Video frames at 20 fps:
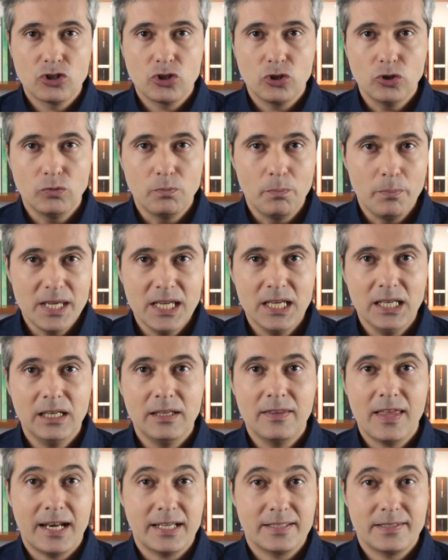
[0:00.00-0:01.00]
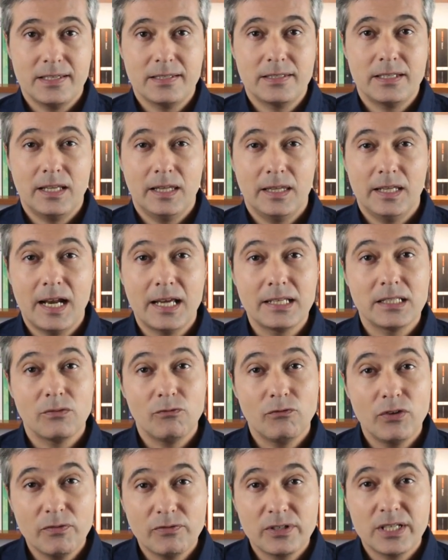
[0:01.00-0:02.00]
should mean that existed in the
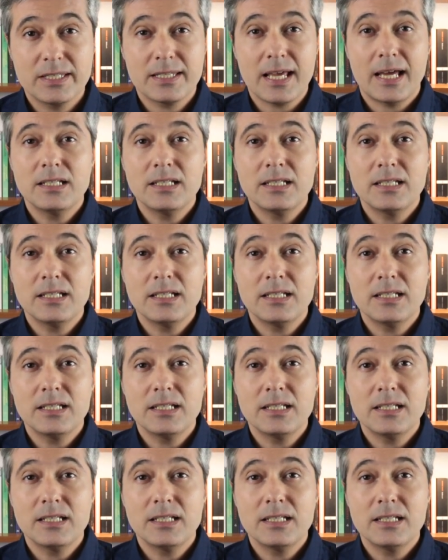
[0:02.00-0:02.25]
1950s,